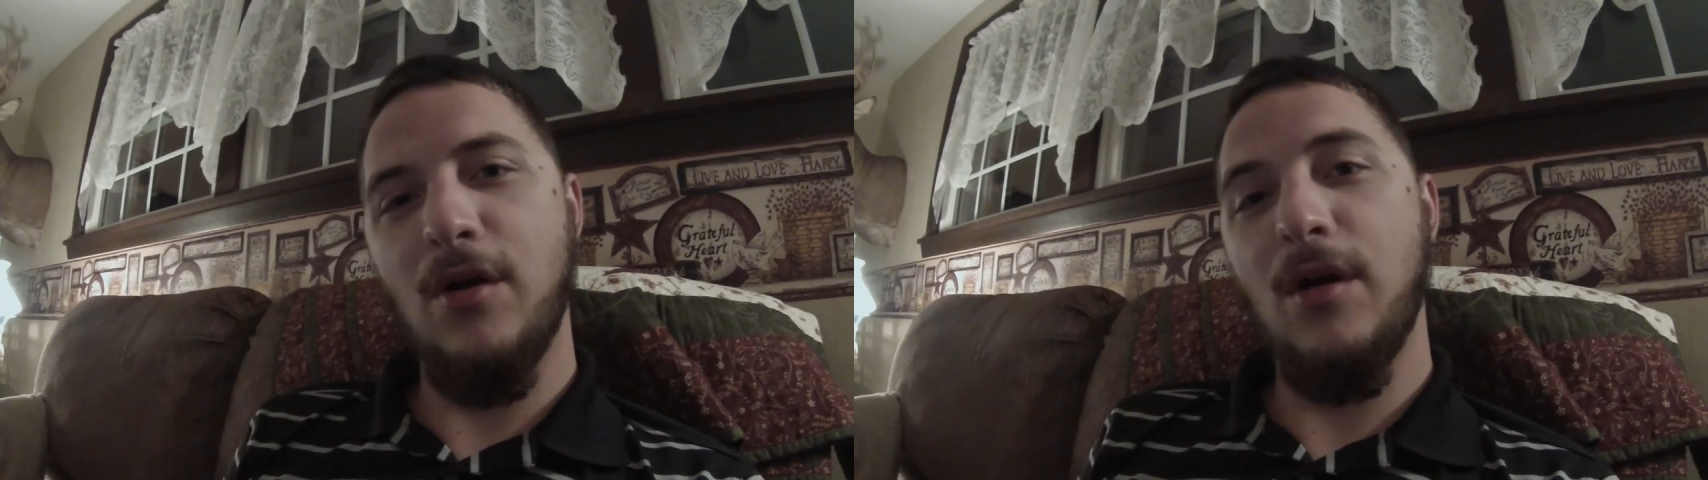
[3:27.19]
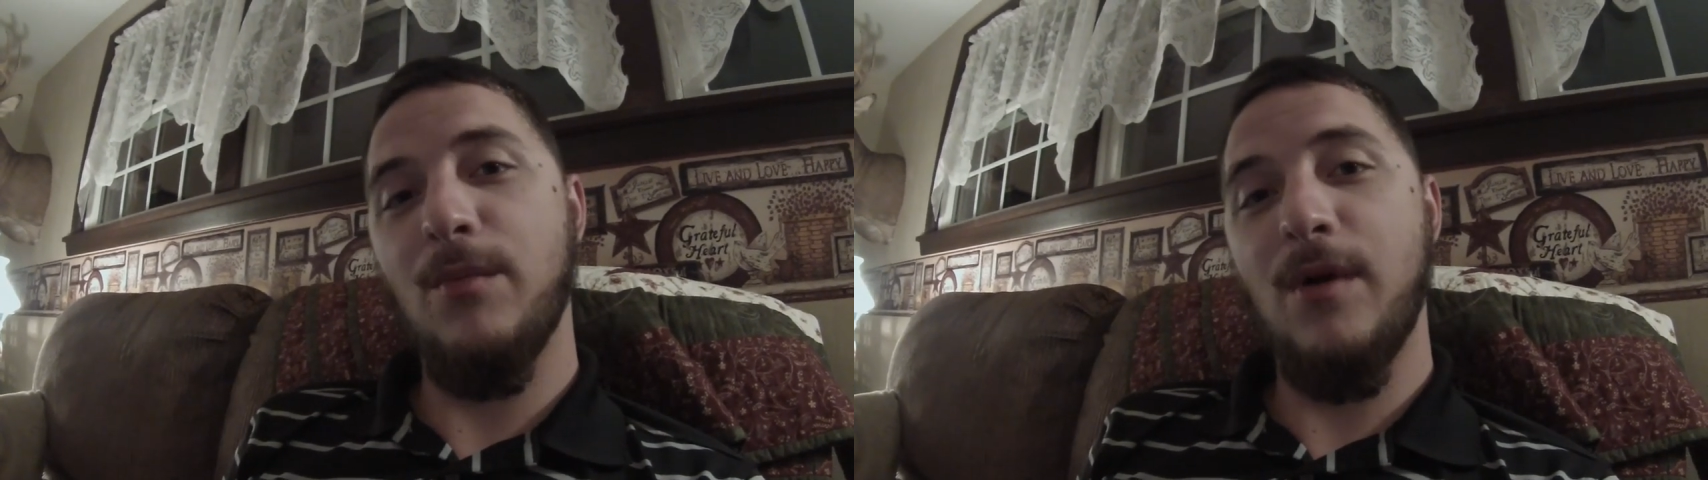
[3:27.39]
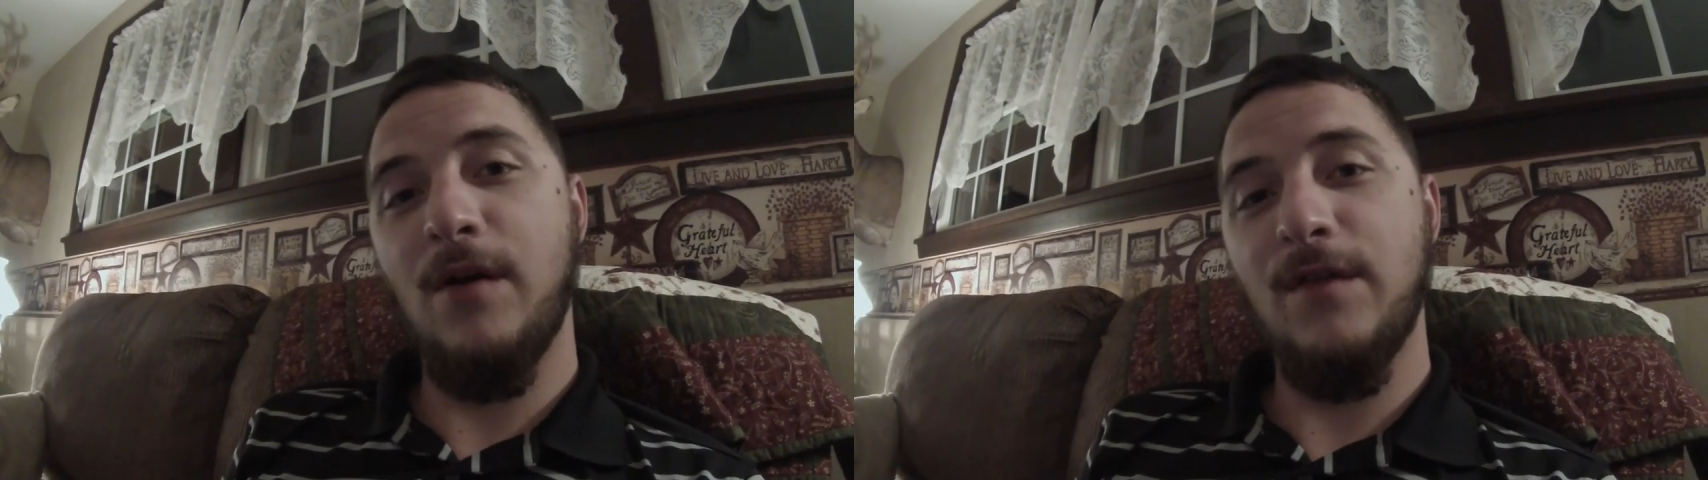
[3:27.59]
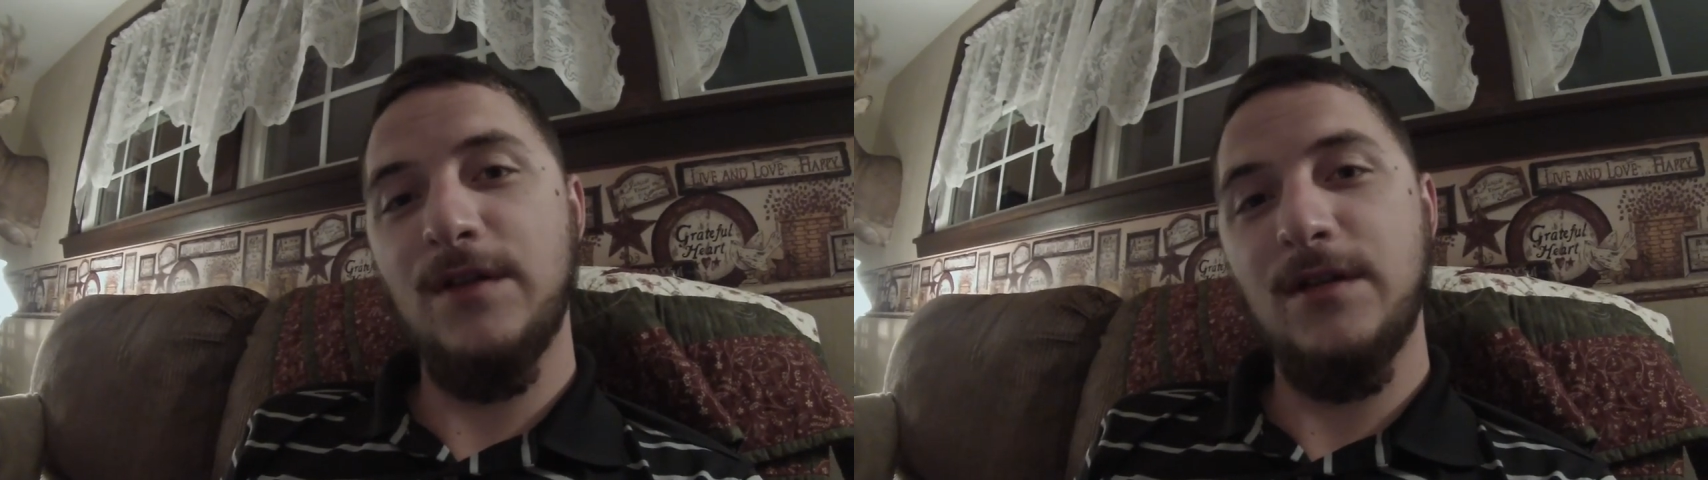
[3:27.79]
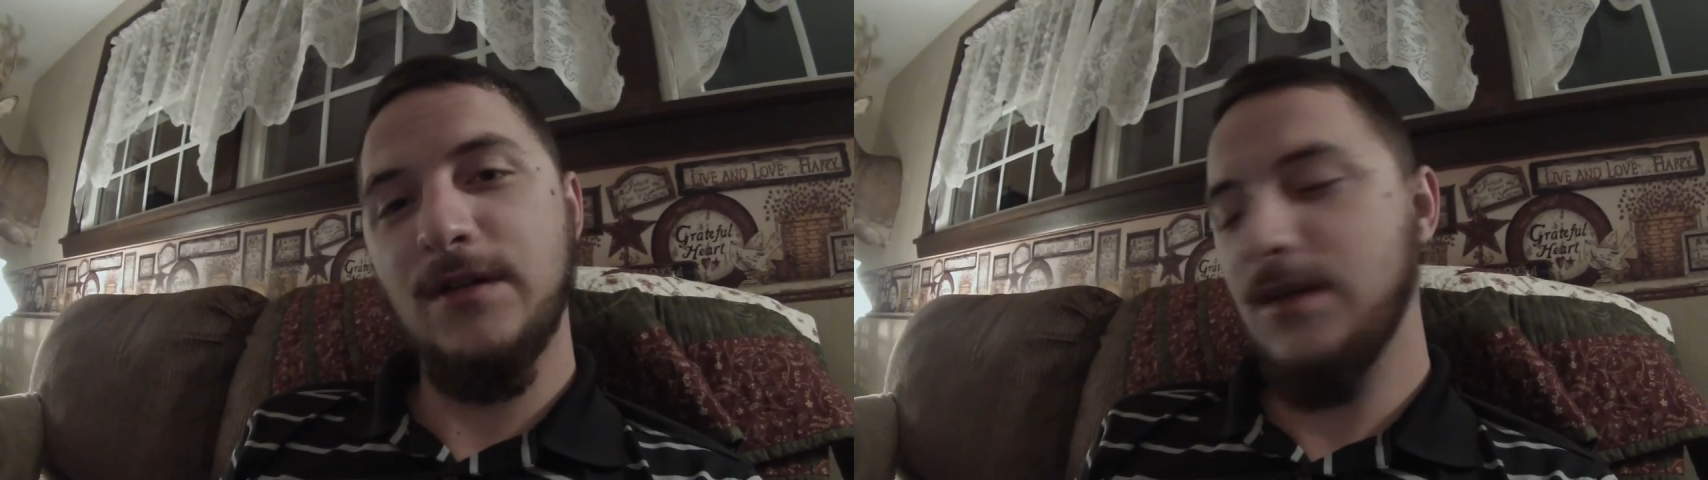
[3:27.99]
go get
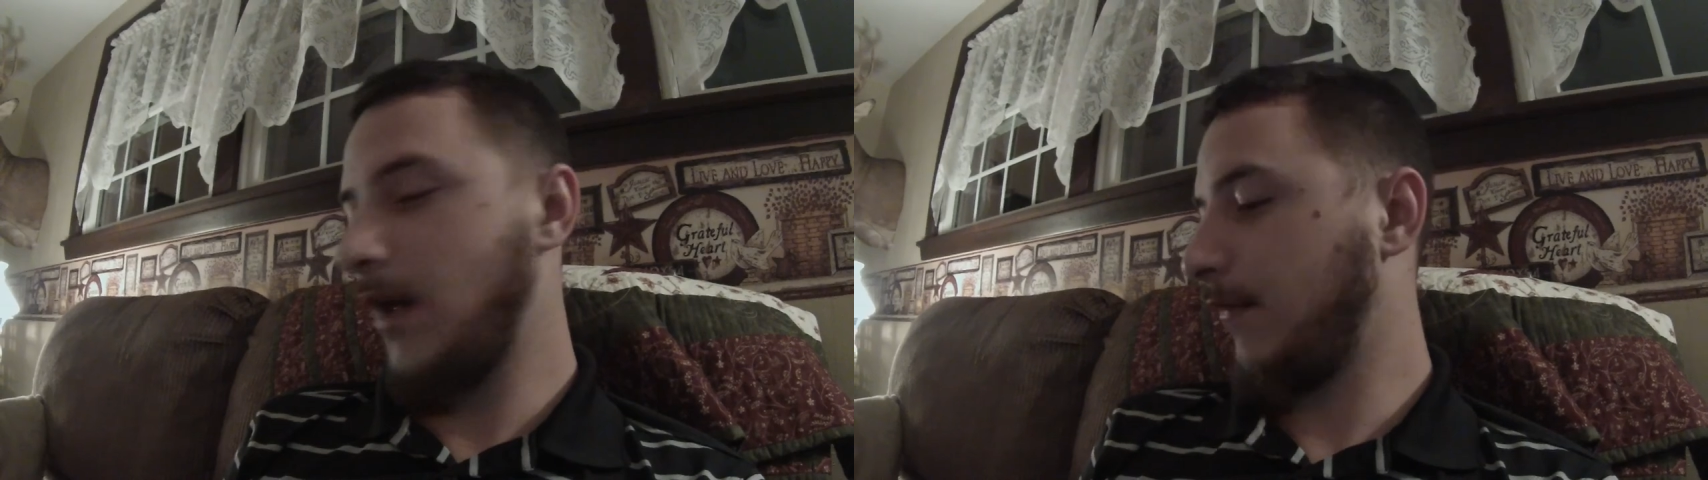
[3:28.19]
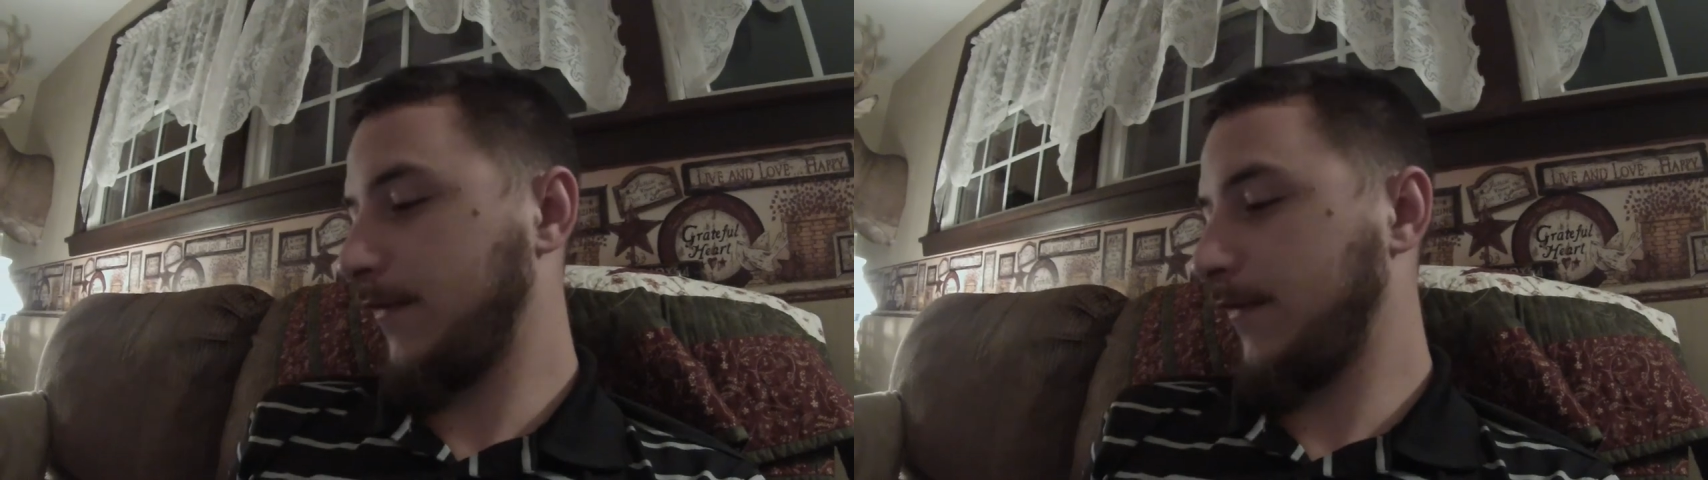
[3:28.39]
breakfast and stuff.